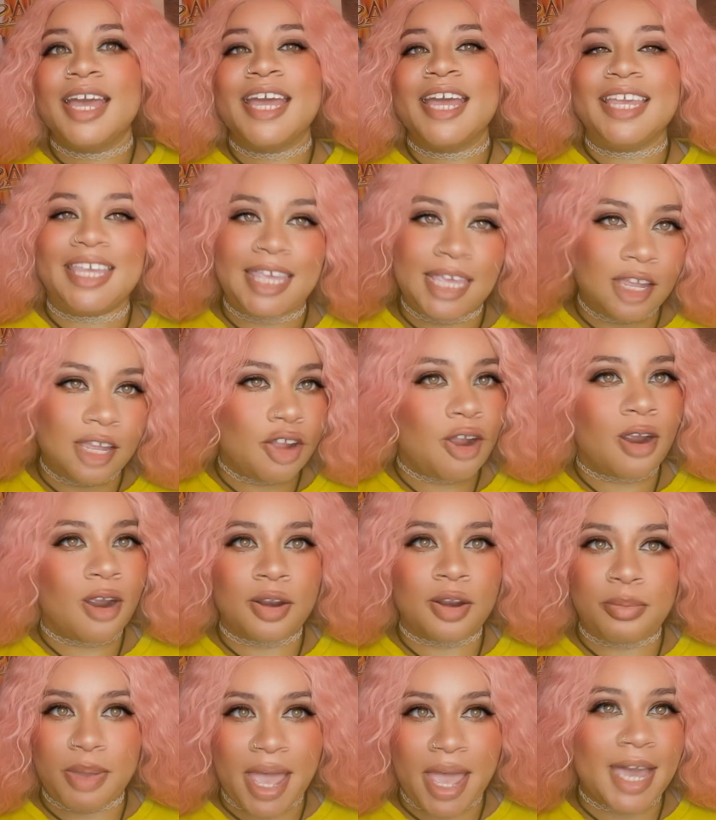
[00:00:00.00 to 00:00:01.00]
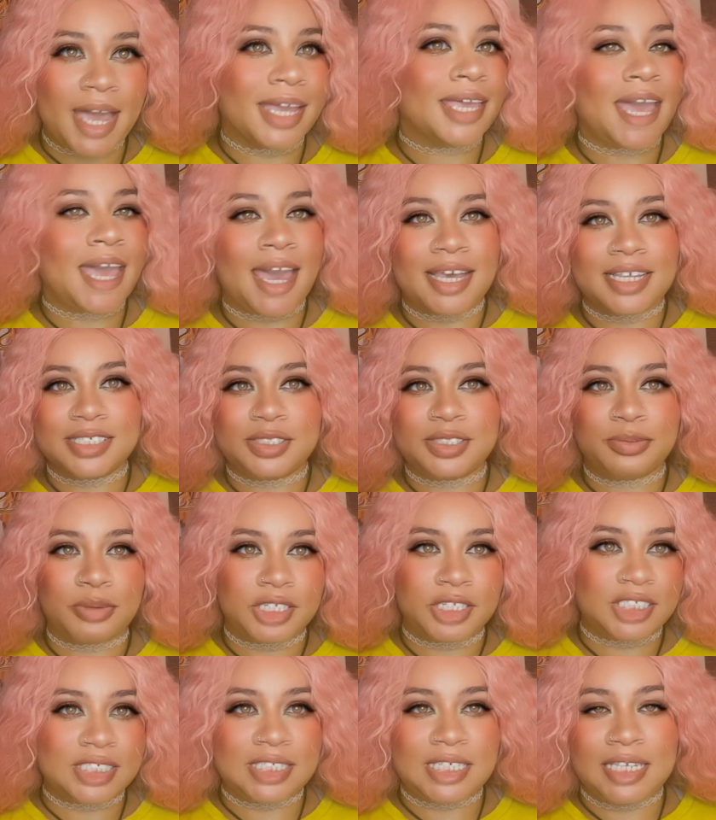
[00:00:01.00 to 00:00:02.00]
get her back as
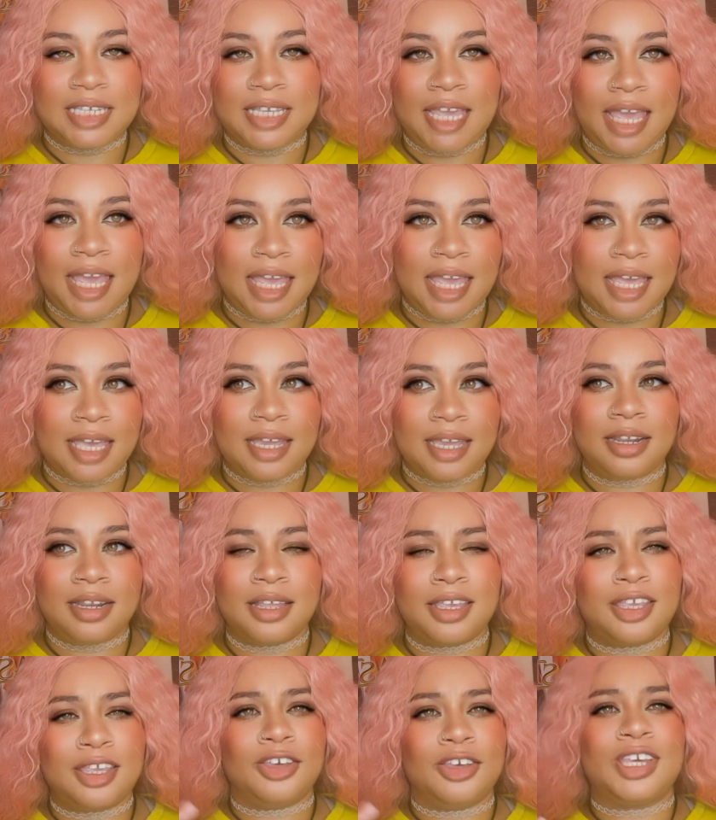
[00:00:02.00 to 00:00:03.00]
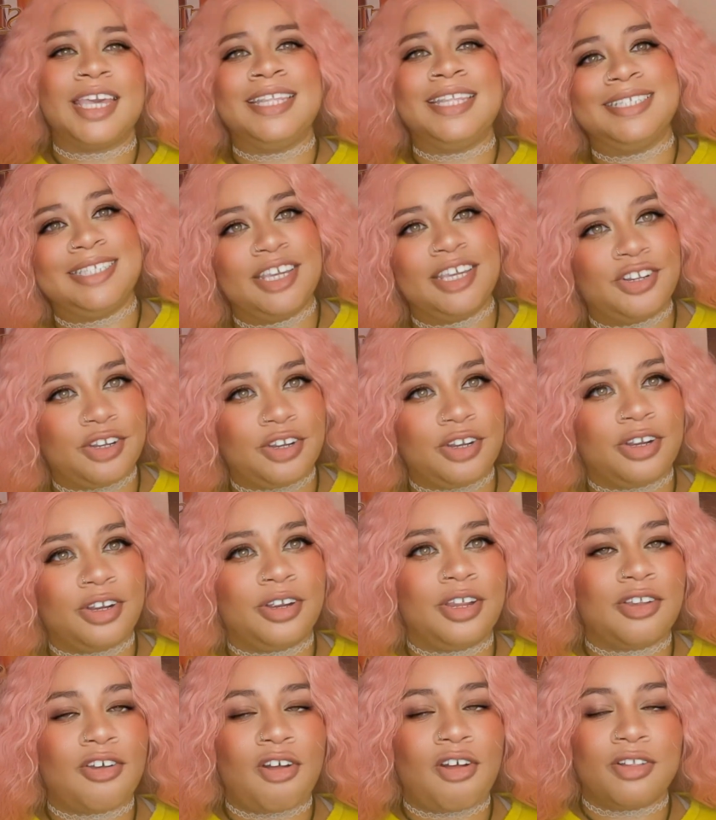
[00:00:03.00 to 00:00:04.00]
much as he can, like cooking dinner
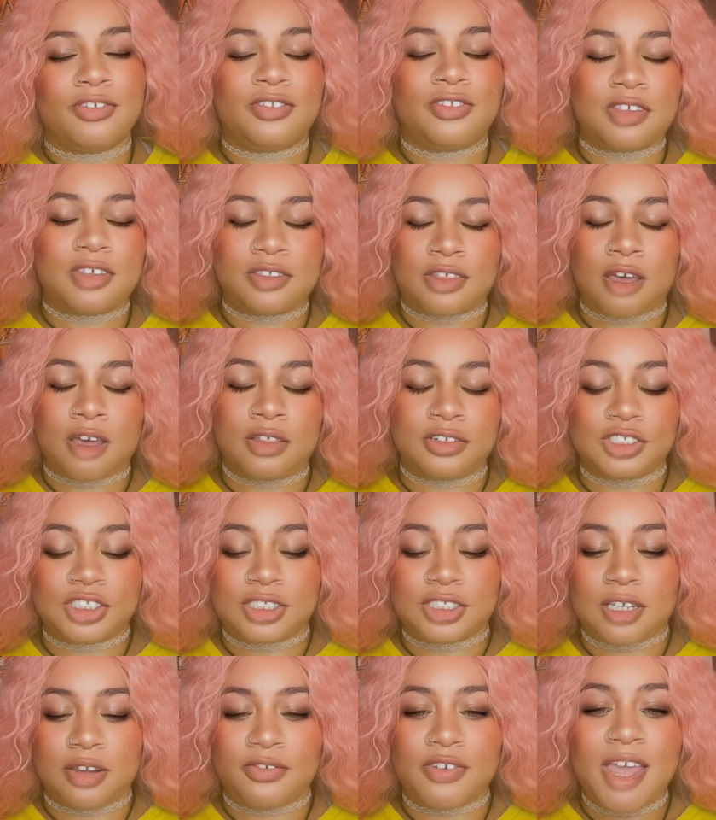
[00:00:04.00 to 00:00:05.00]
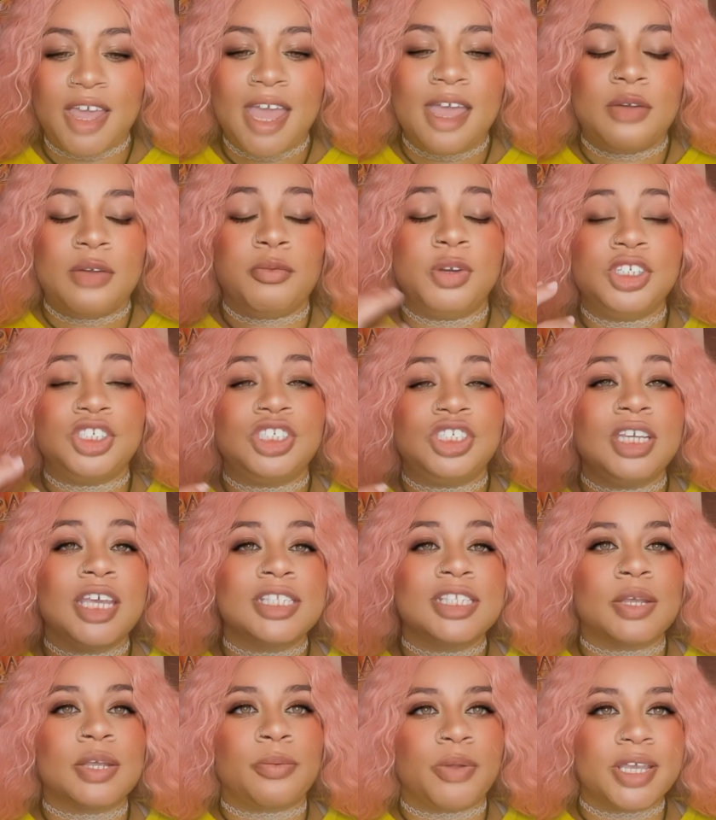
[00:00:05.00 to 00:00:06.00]
and all of the other stuff. When she gets
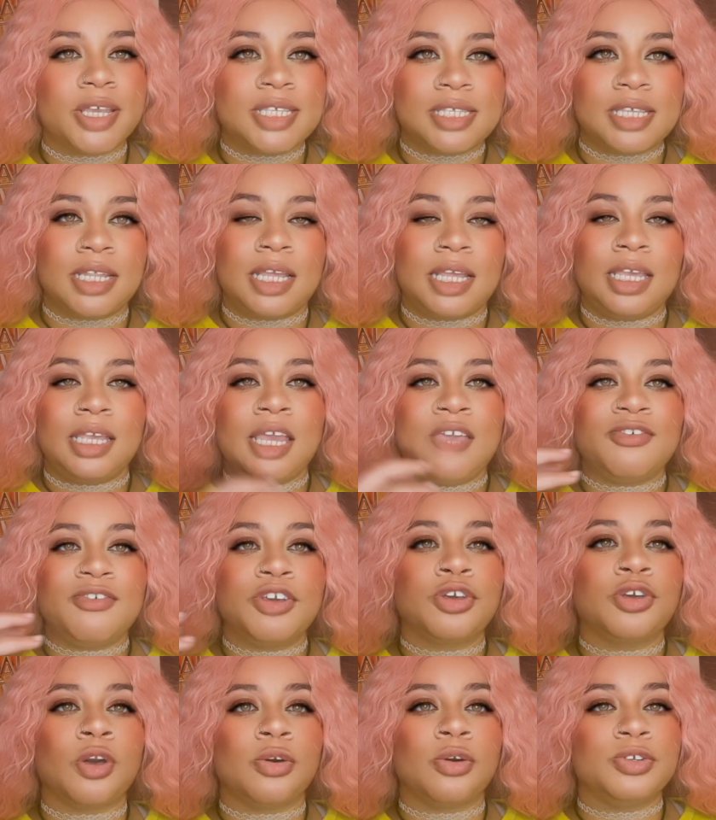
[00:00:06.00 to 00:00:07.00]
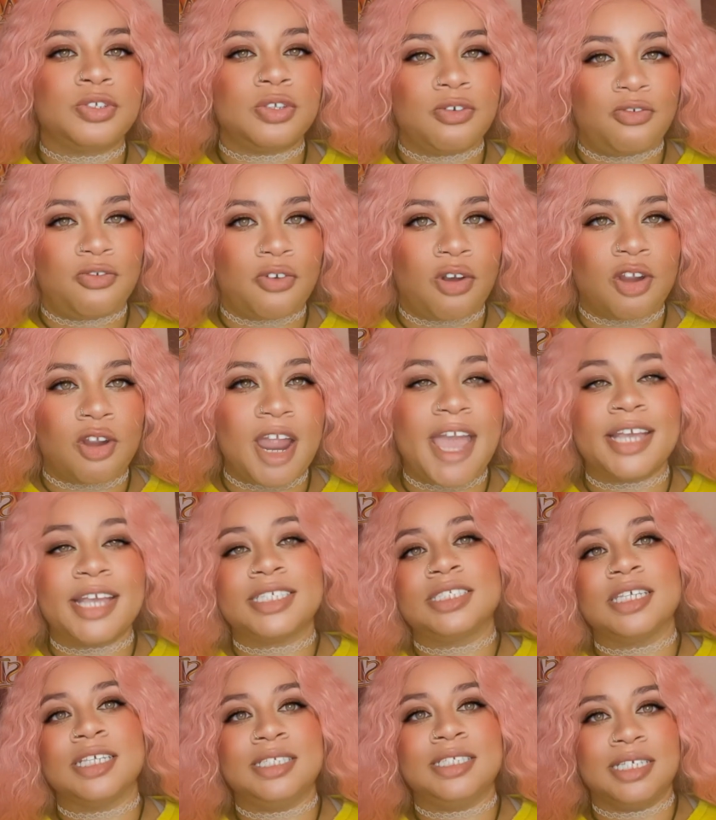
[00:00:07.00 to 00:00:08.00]
arrested, he even goes so far as
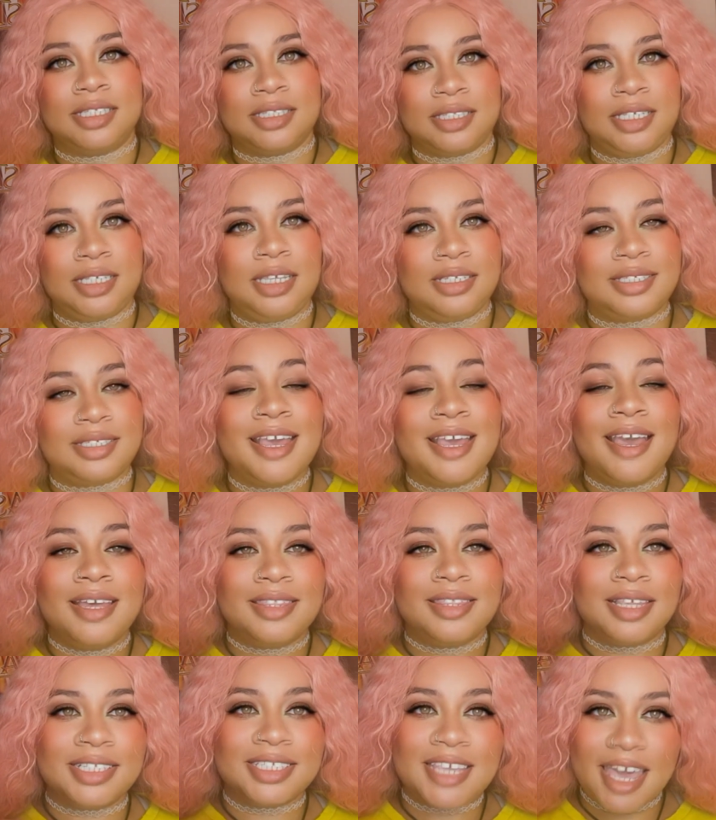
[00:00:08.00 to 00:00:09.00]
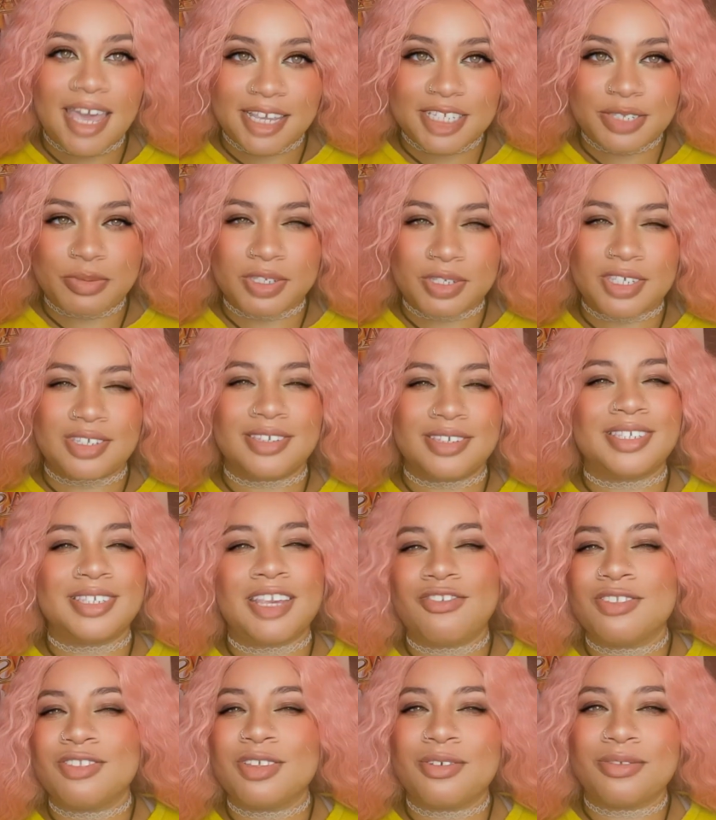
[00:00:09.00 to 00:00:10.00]
to delete the text messages,
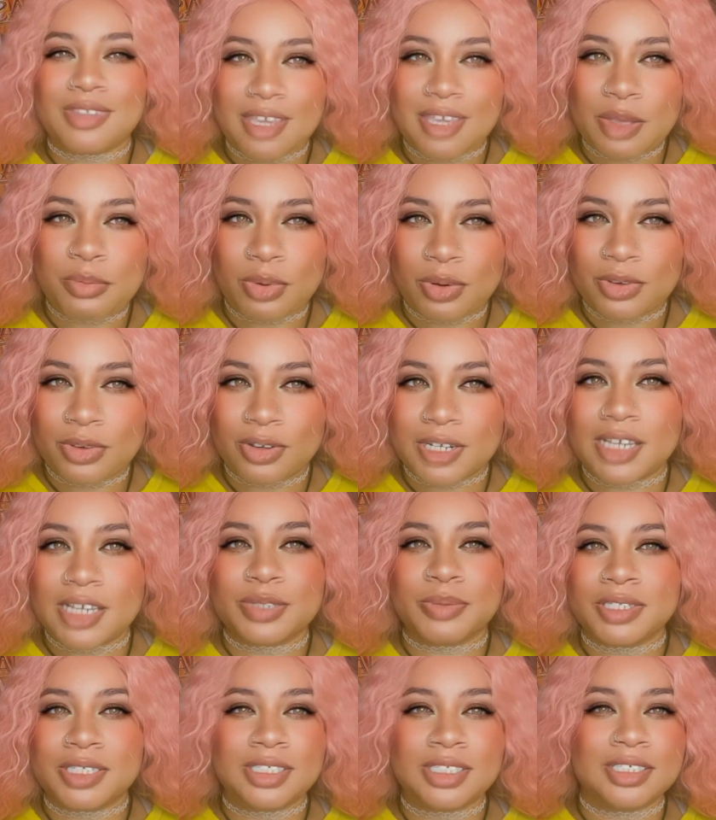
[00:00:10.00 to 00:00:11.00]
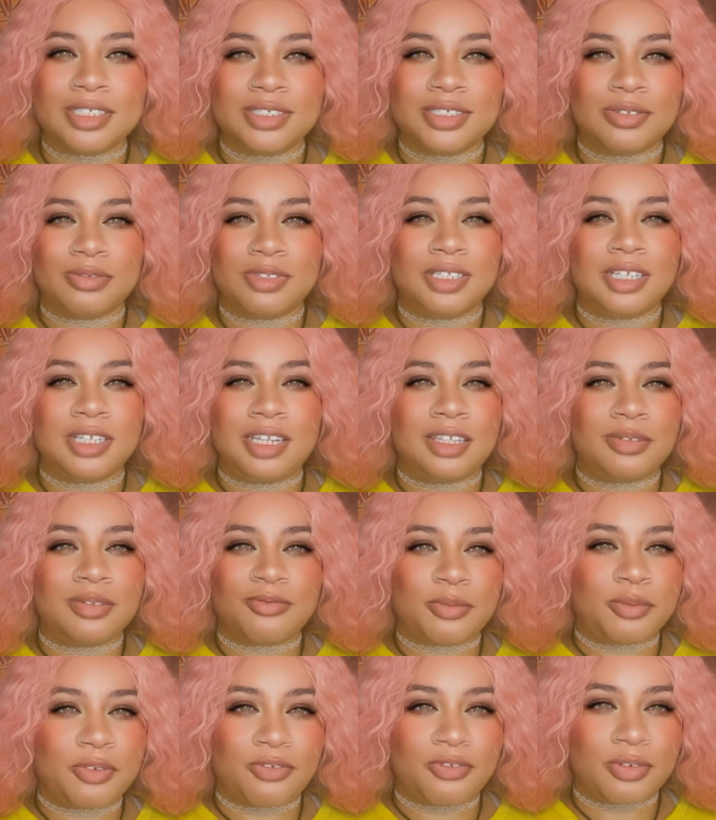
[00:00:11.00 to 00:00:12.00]
even though they can pull your text messages, so deleting them
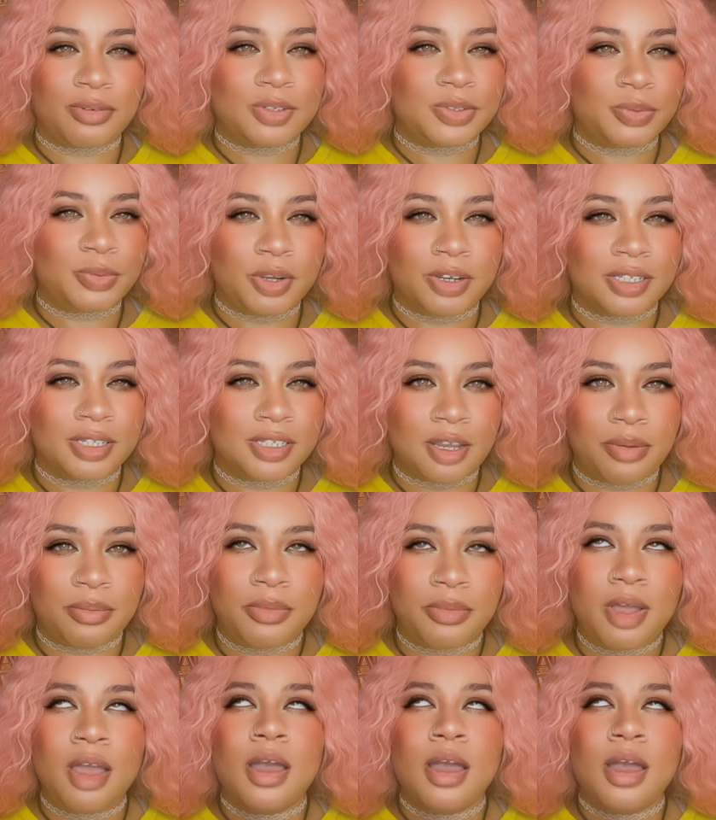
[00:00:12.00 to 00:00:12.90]
from your phone is weird and dumb.